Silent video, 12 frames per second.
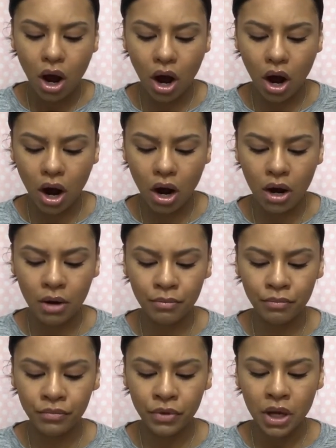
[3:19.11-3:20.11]

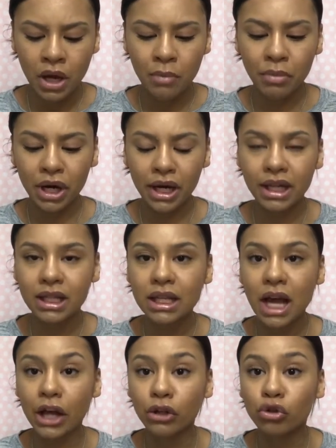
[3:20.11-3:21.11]
But it's
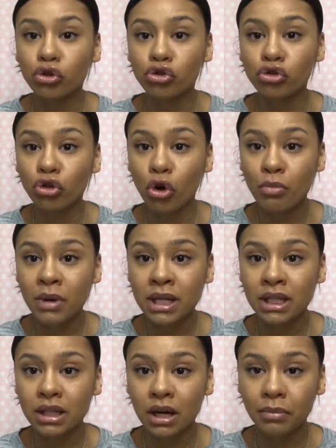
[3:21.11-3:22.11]
like so
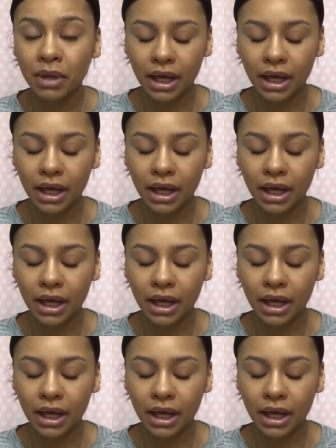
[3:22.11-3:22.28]
messed up.